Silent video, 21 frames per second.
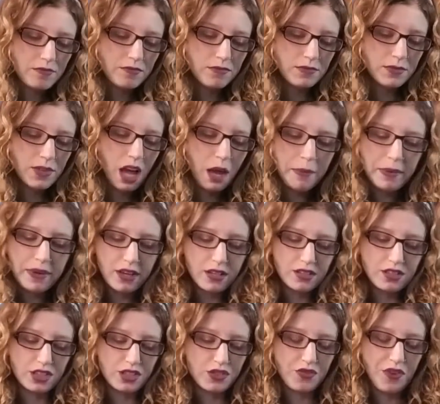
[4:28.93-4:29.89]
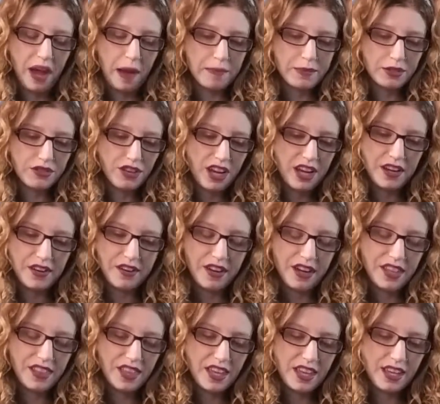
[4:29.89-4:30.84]
Not because the straps are tight or
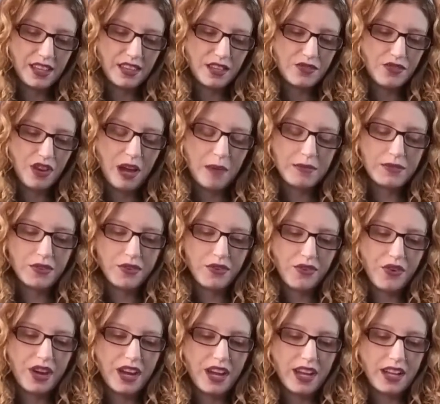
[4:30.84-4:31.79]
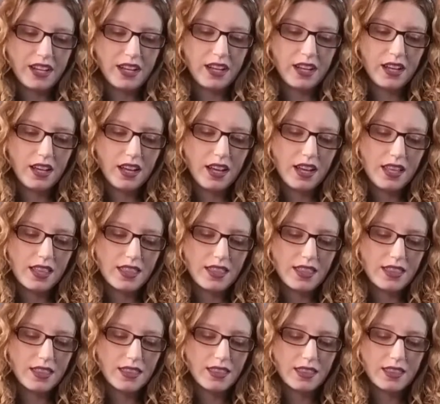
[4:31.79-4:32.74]
anything. The straps are great.
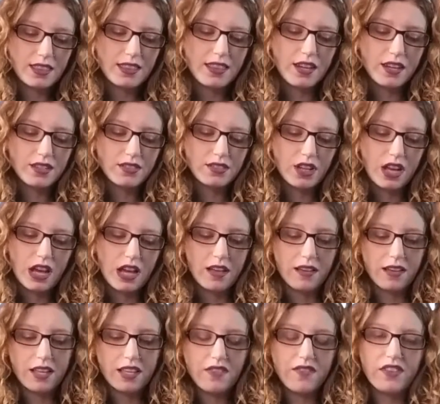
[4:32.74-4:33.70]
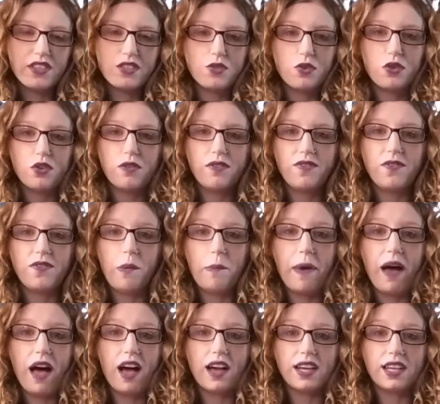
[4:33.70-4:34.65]
There's individual foot
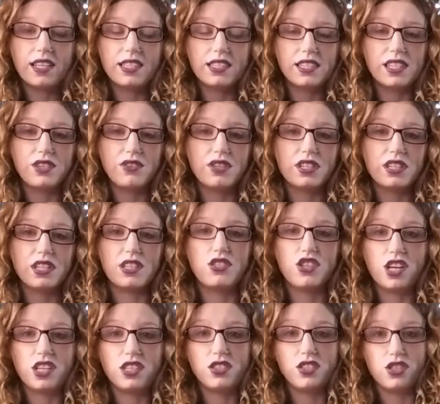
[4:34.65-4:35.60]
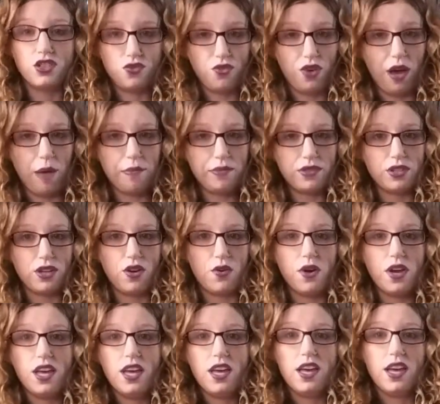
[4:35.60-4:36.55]
pockets that you can adjust the straps, so
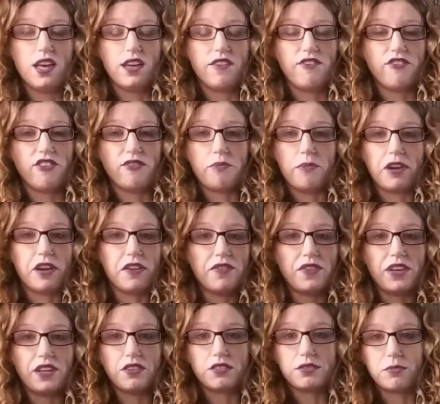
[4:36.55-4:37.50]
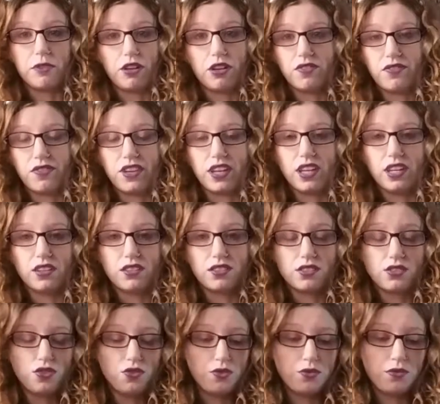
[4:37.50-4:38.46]
if you have bigger feet or smaller feet,
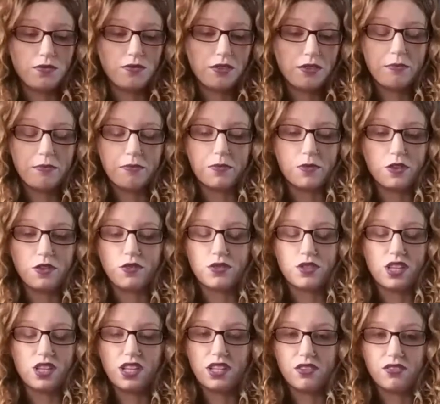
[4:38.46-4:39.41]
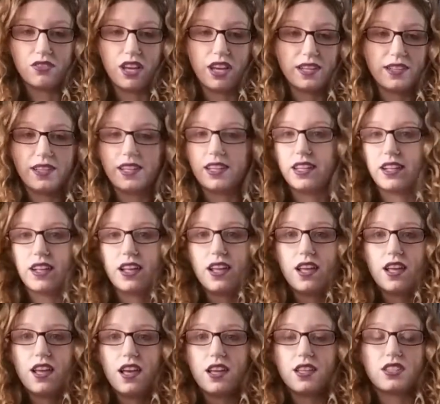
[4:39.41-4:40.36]
it's to loosen it or tighten it.
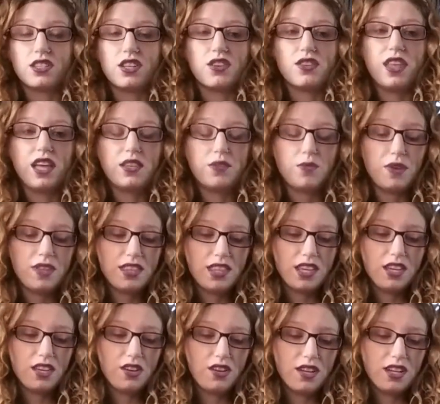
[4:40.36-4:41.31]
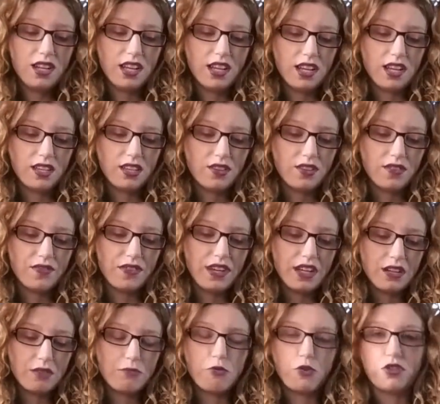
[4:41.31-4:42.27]
So that's one thing good. Your
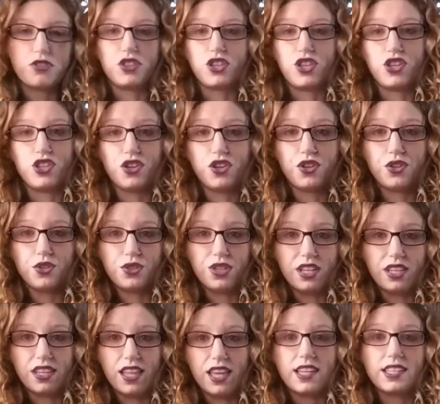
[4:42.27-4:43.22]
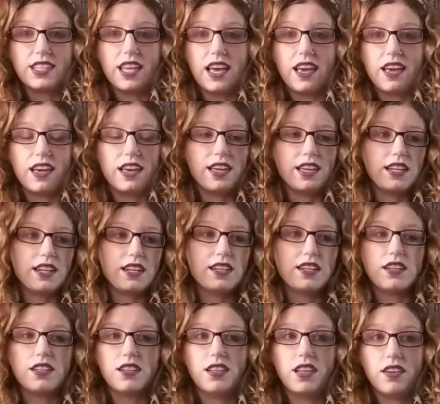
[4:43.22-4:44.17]
feet are more secure than like say in
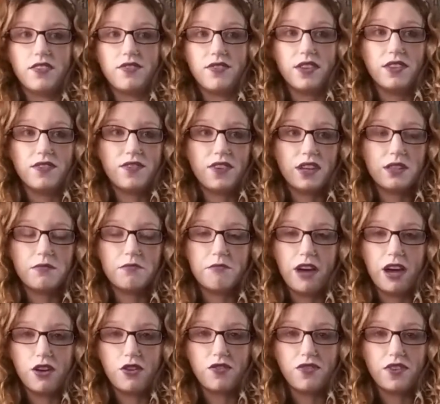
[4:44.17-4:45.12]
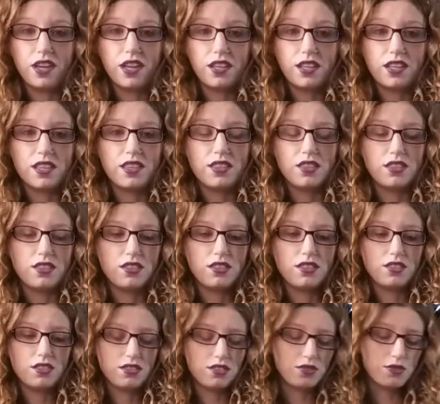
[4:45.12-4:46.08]
a fin monofin, and
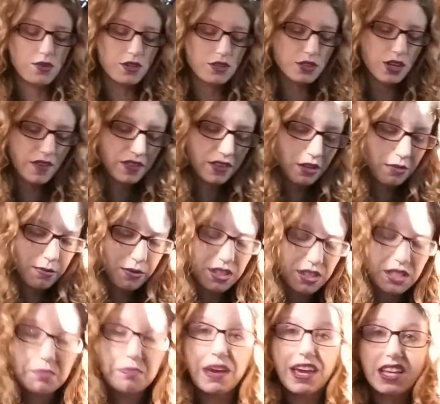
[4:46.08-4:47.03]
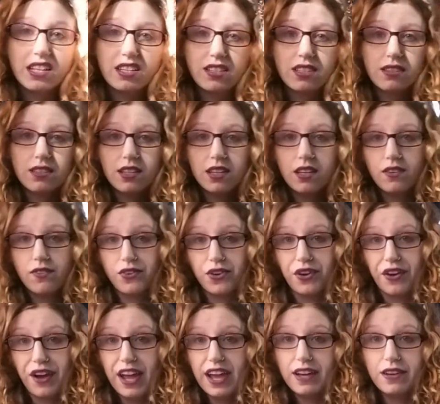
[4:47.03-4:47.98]
you also have a little more space for
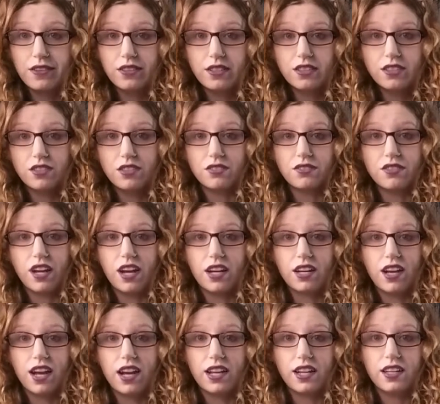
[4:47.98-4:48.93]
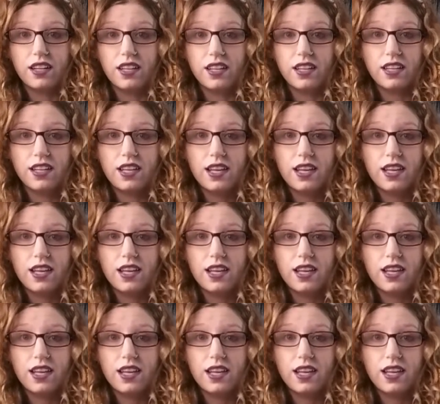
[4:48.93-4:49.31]
your ankles. They're not kind of,